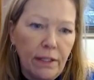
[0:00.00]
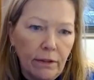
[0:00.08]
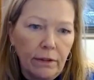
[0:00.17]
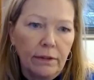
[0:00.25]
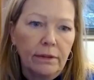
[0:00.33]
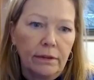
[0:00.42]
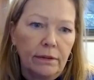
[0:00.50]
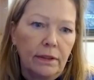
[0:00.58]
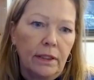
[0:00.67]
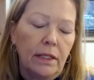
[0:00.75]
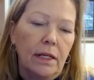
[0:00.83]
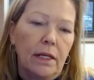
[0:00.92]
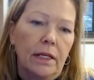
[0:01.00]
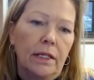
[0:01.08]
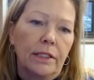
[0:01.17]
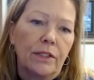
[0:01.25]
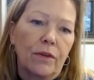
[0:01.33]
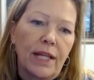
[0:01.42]
feel.
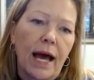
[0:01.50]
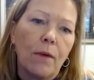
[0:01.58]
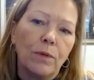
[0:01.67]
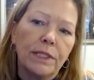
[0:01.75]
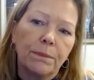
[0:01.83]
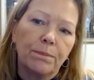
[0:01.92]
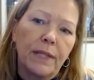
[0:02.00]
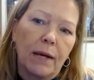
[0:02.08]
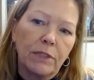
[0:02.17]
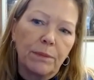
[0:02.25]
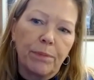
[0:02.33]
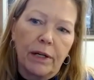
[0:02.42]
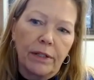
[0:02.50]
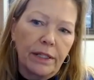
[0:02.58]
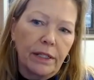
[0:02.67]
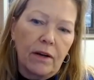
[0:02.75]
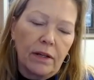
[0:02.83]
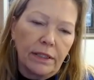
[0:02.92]
So that was part of
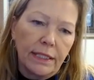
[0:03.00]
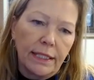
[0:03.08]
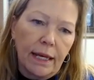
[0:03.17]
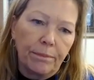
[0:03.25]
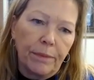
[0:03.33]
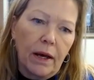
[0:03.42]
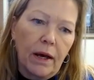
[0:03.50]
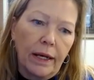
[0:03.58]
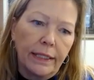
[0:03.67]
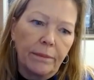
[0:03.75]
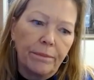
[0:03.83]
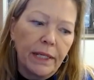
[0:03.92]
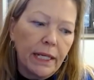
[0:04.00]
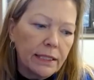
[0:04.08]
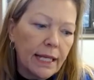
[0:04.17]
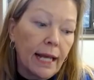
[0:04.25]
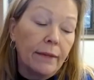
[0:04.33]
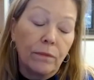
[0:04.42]
the concept behind it,
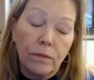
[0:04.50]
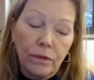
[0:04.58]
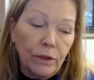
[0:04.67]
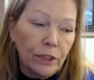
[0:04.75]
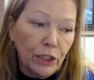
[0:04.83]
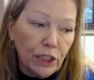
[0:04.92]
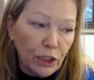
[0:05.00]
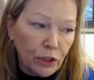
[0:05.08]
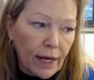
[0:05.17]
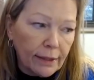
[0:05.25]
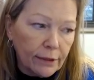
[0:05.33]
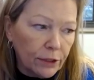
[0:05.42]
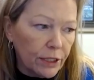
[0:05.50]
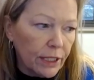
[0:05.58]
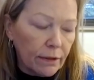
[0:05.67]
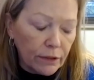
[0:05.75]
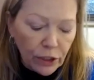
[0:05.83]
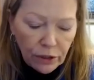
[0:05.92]
because, and there's detractors,
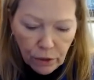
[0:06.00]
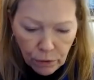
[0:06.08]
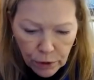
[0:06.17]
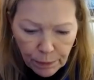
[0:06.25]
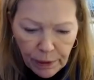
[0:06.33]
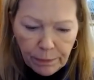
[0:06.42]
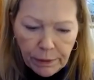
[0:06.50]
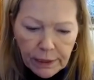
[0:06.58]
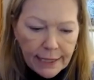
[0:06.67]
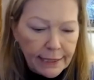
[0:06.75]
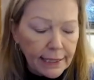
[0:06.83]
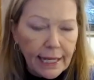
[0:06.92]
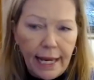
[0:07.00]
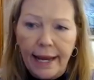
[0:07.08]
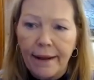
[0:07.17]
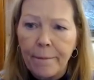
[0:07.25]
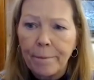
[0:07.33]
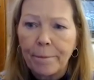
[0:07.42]
and to those people I
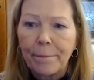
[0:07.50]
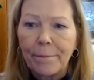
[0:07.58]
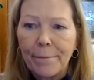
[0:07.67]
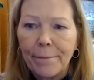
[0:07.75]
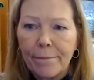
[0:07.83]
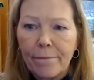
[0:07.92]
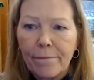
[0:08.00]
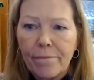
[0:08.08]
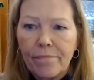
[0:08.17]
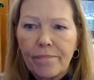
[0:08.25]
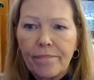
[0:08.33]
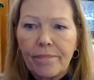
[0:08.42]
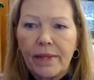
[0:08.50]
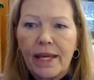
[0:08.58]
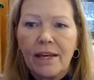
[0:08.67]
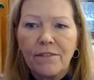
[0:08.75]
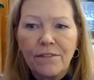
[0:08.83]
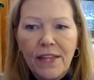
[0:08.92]
say,
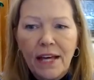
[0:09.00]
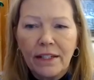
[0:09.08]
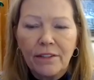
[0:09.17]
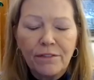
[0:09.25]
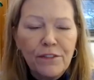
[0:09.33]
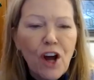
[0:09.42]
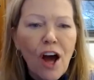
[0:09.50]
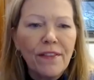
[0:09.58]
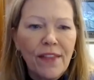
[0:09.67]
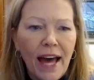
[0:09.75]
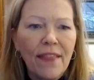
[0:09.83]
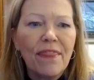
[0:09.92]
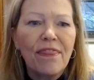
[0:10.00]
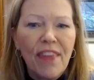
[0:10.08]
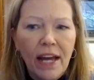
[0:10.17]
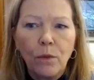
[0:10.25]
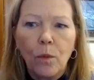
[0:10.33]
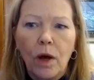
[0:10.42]
if not that,
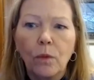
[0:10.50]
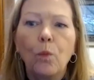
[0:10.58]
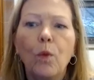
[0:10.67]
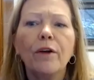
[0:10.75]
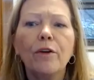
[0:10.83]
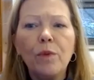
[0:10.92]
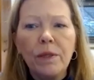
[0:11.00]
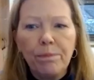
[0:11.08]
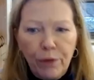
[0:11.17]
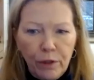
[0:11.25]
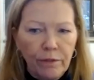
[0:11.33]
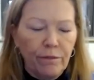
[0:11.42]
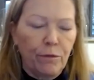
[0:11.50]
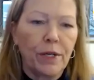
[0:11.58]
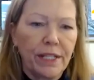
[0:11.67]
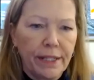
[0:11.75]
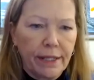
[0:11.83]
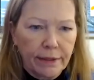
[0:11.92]
then what? Where do we put
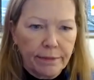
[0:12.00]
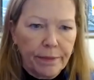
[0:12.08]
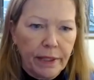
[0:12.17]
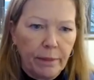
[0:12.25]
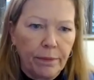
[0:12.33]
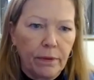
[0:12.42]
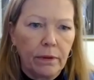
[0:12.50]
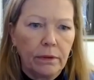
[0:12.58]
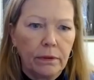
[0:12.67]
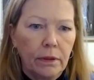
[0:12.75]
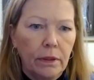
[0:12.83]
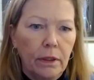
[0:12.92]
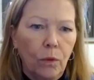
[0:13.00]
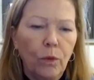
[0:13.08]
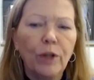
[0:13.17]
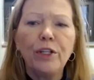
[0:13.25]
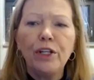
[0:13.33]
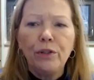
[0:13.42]
40,000 people?
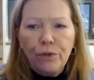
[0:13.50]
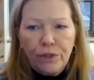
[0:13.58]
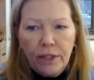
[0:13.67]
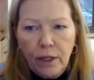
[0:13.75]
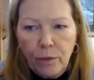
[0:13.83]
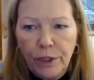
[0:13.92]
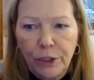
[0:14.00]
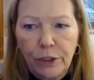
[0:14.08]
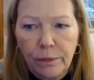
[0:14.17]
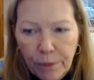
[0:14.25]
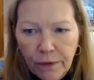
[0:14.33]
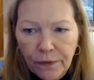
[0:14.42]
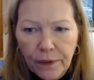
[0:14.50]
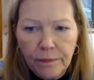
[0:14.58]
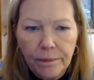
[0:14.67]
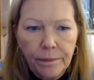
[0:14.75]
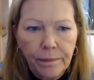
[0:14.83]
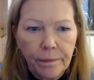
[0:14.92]
Where do you think we should put
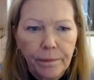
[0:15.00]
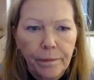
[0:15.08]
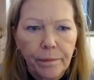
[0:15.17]
them?